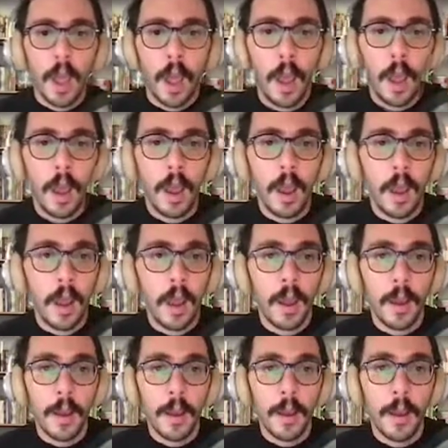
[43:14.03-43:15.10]

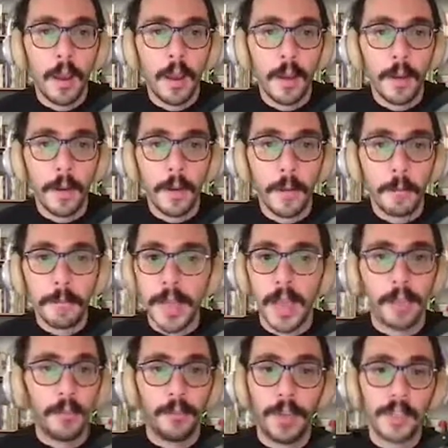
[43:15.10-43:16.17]
The
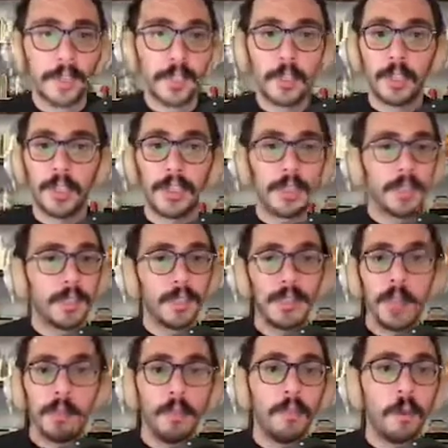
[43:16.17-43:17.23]
rest is just
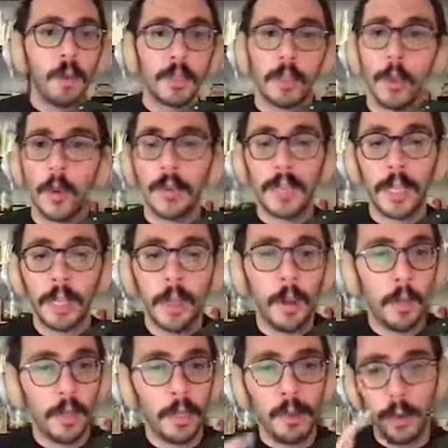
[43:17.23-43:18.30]
send me voice notes, hello,
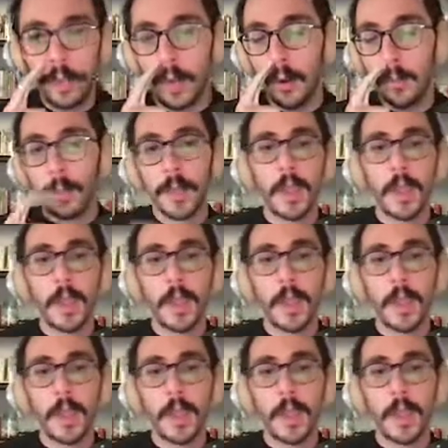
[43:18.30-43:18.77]
hello, hello.